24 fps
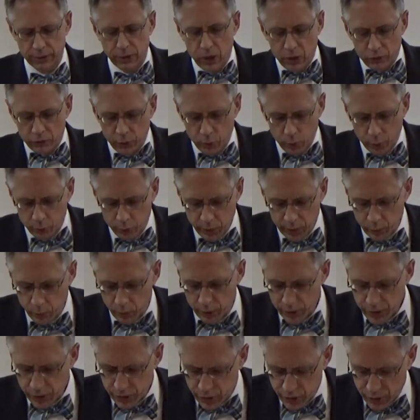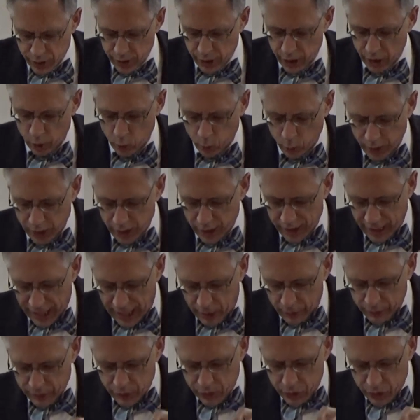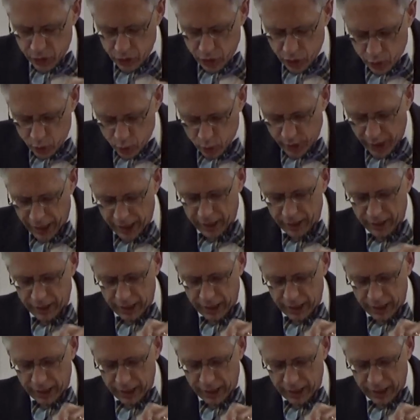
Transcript: For when we were still without strength,